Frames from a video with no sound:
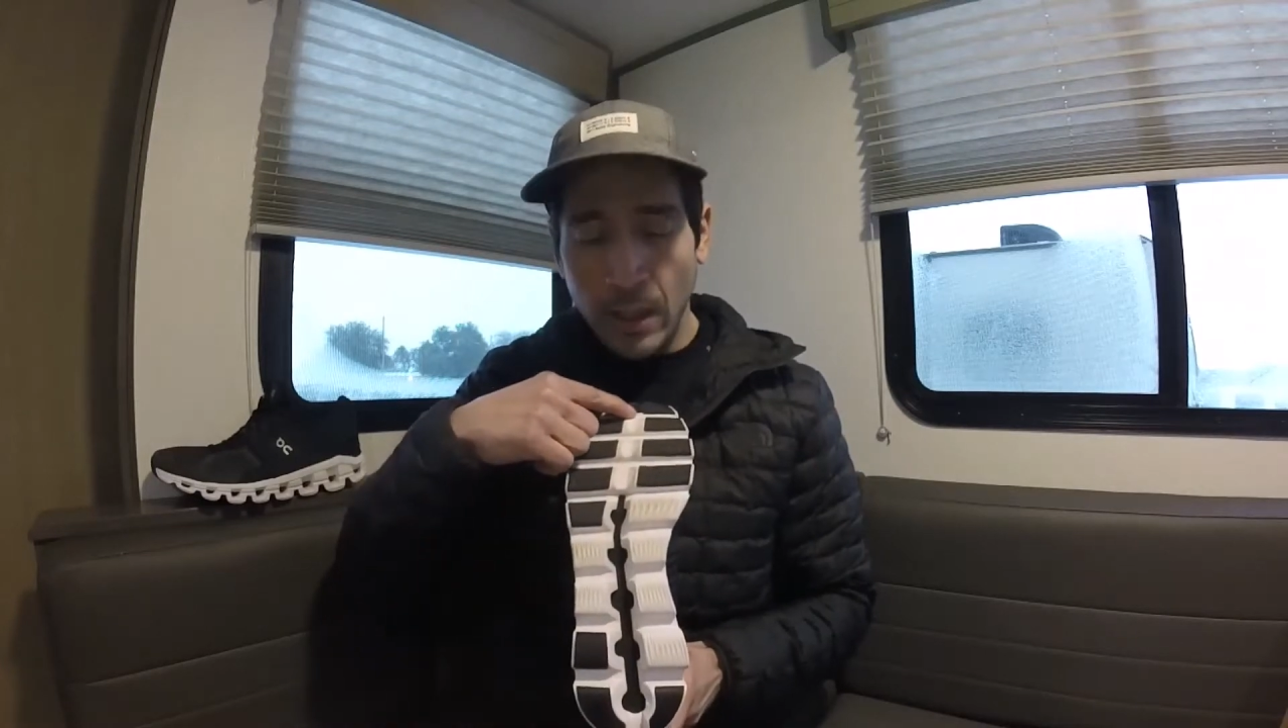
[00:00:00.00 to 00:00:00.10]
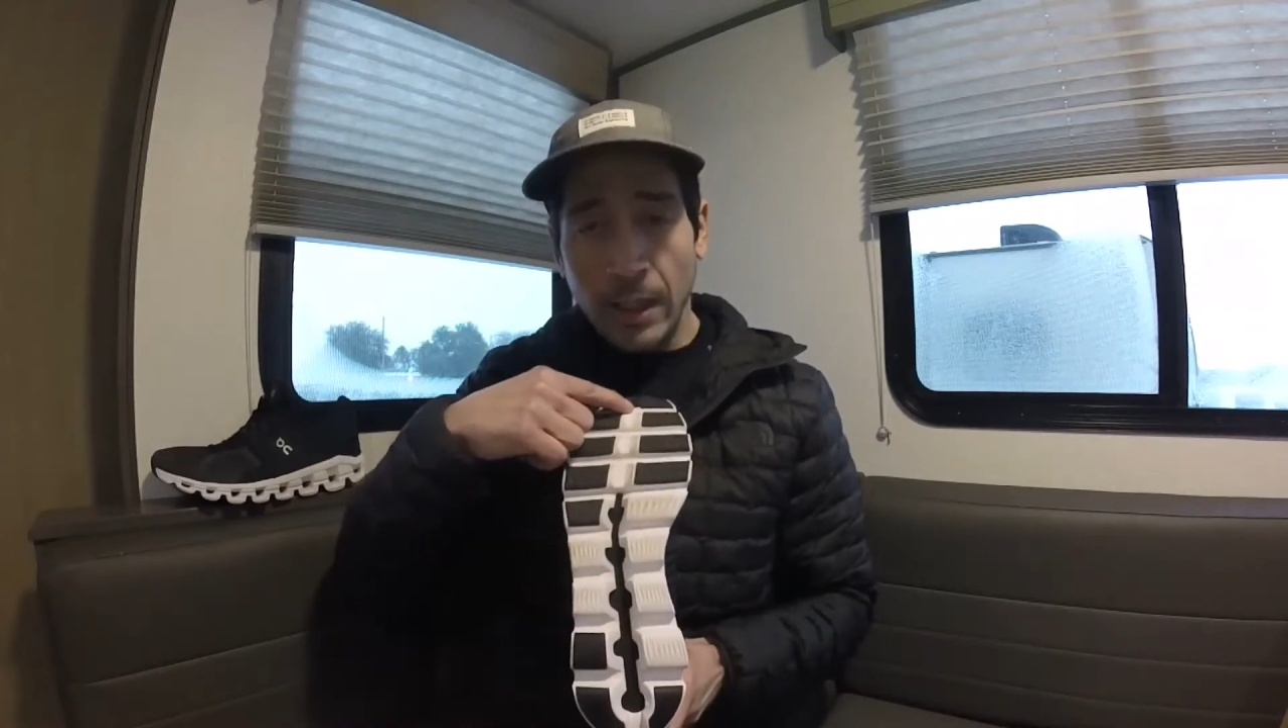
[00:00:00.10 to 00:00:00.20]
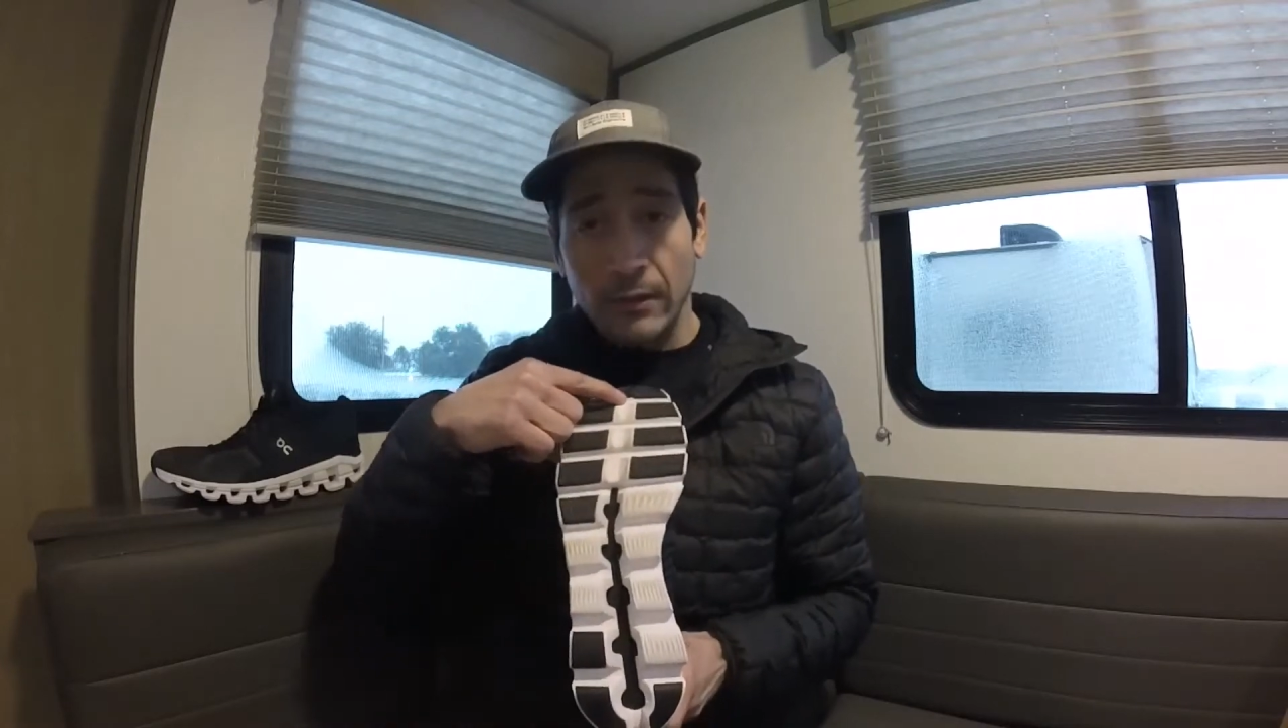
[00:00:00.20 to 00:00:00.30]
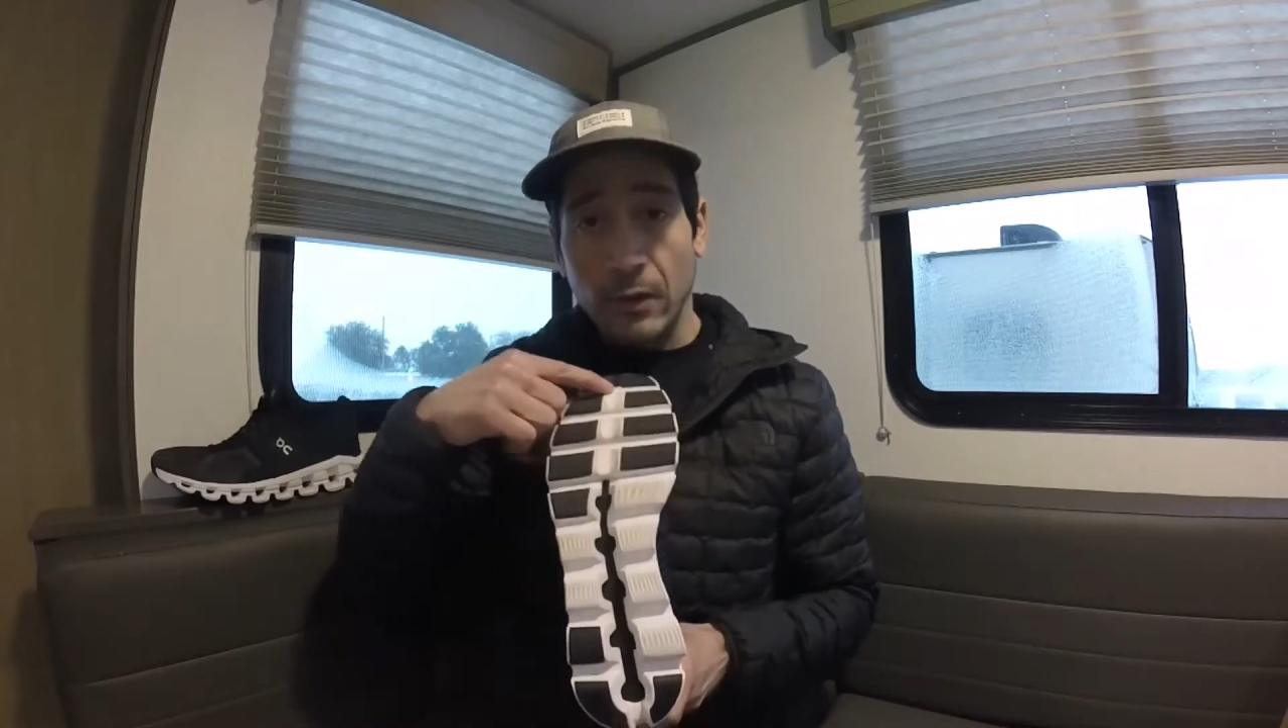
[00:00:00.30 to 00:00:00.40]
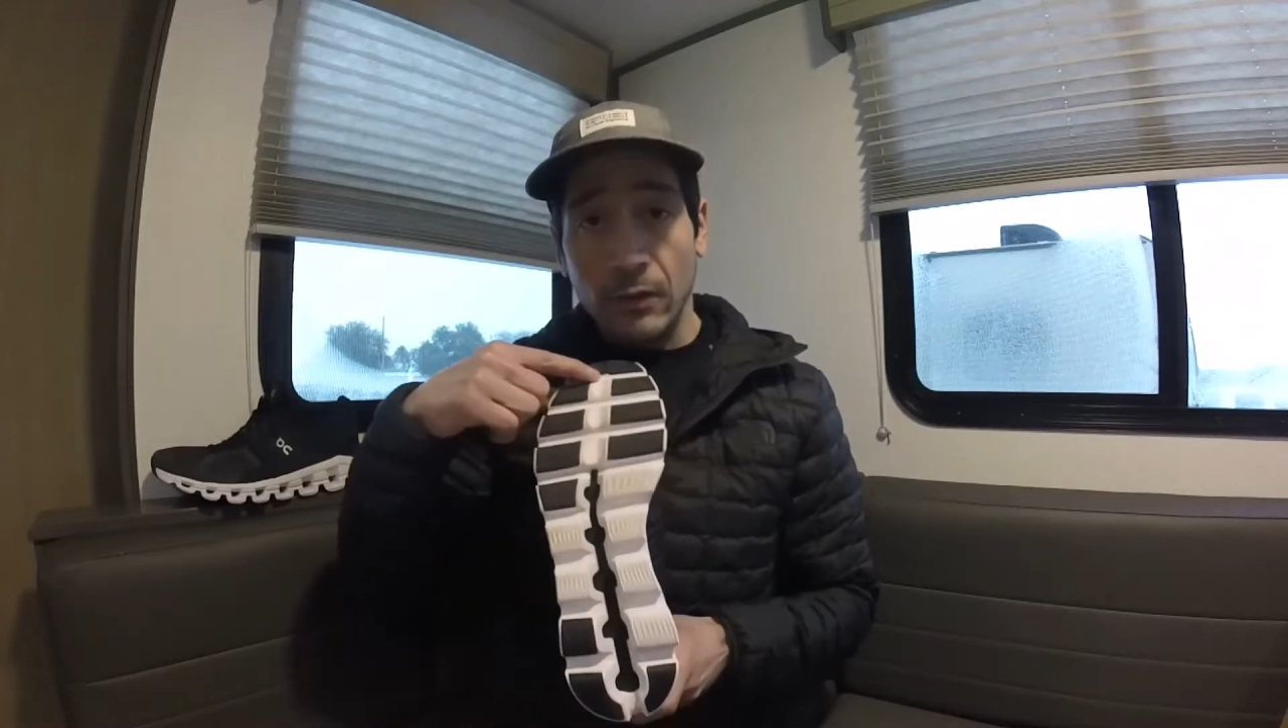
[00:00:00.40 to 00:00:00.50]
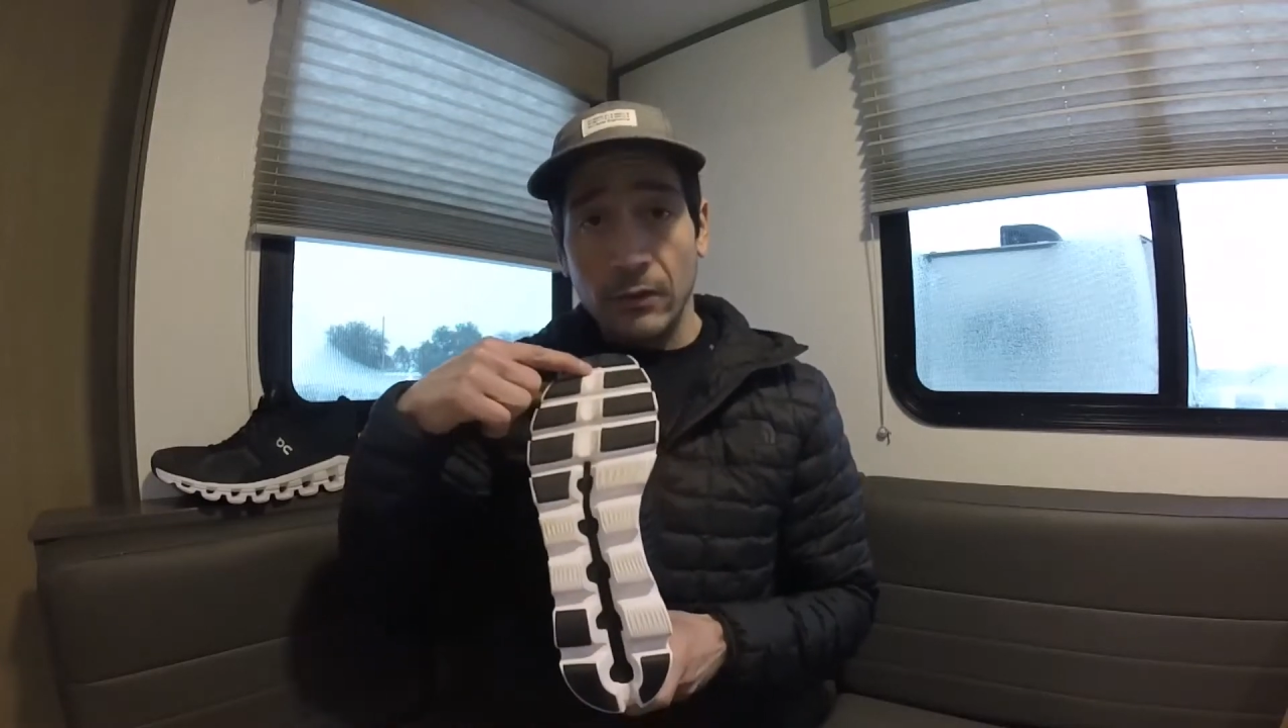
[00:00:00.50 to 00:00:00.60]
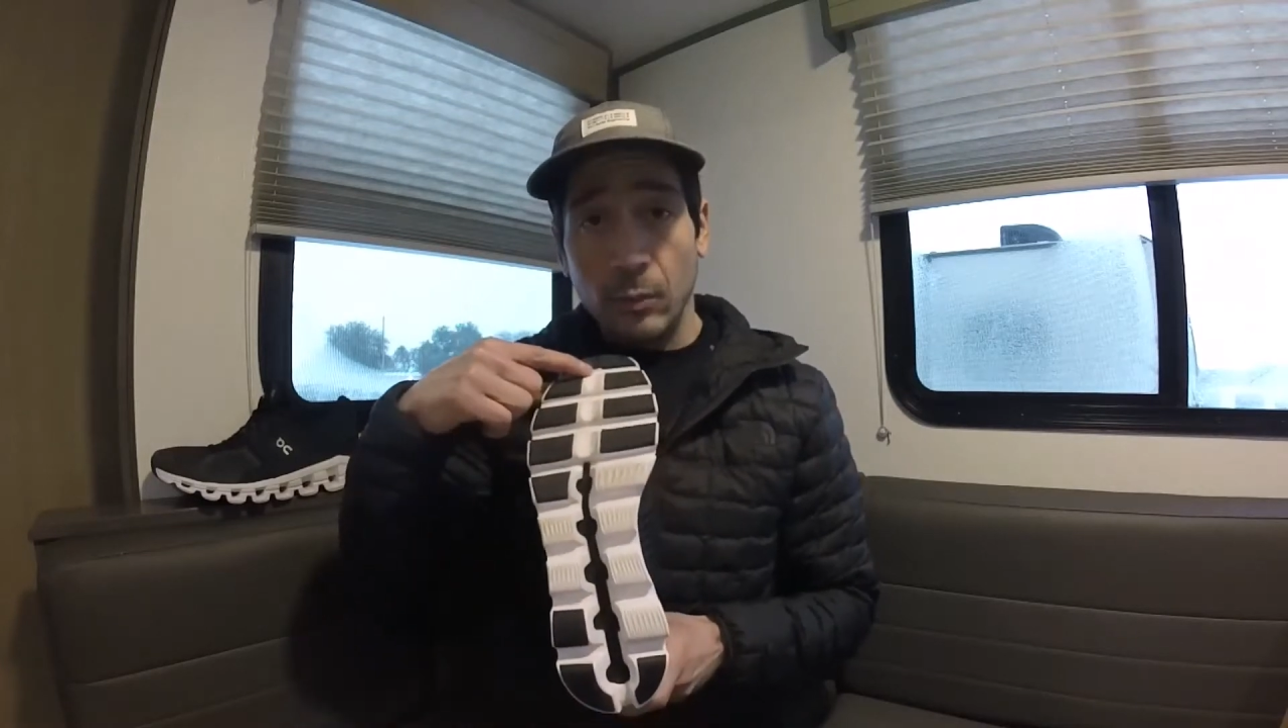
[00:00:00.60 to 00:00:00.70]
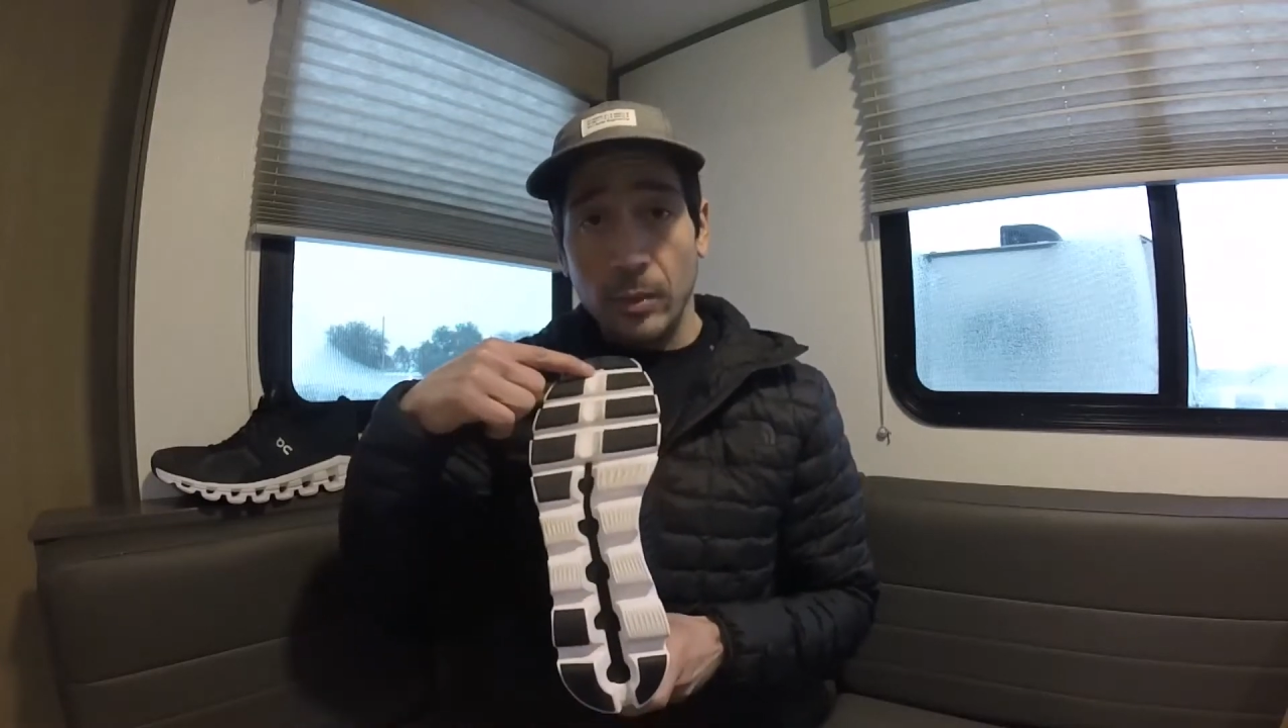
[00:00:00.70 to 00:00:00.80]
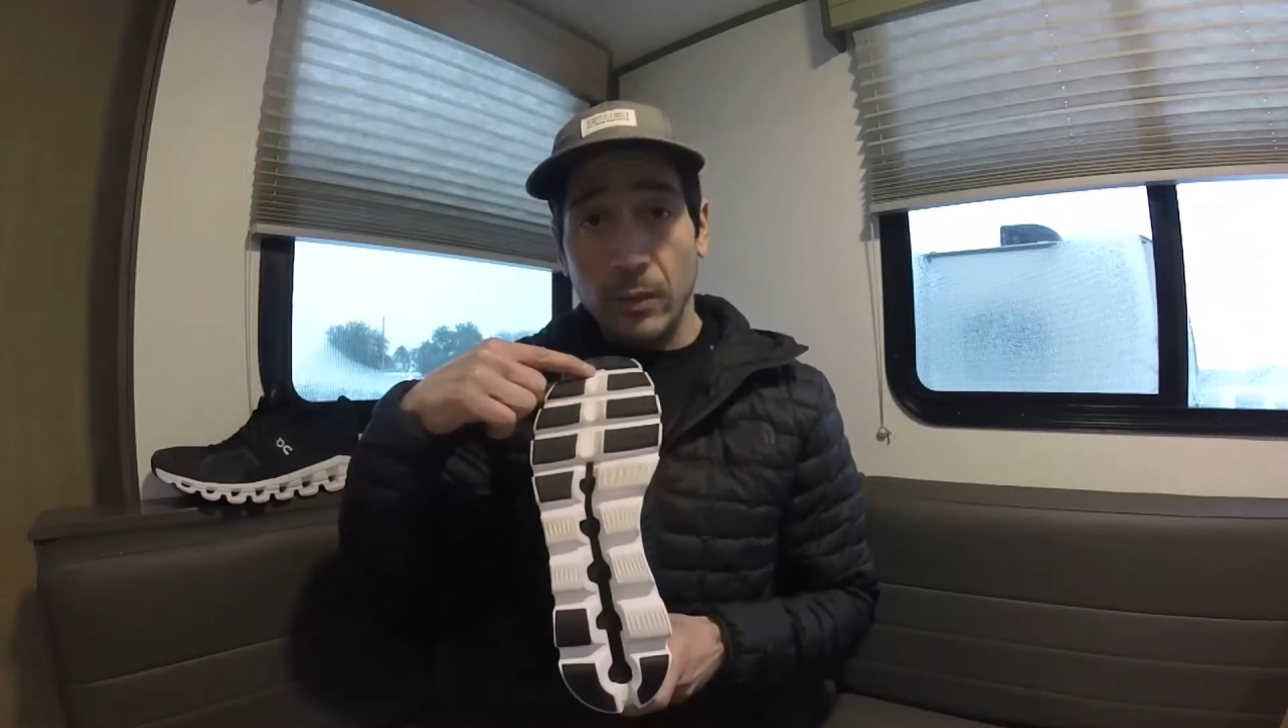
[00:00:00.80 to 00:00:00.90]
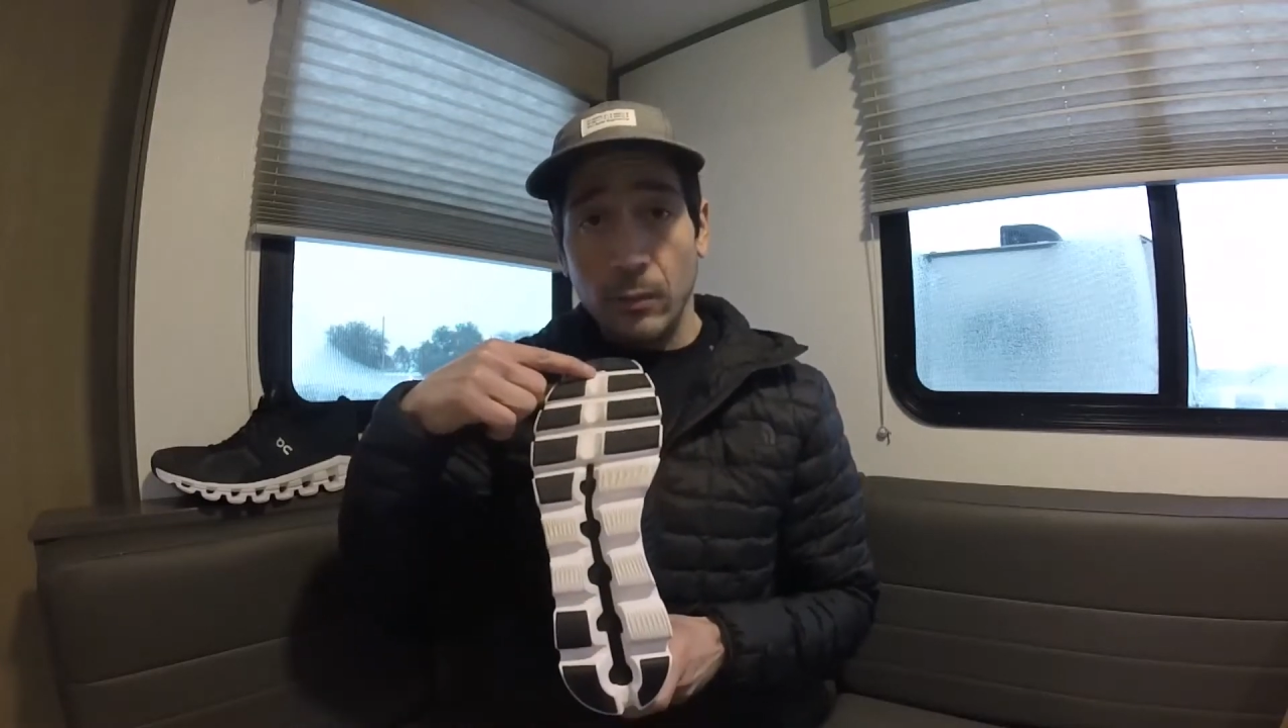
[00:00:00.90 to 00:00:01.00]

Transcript: has also been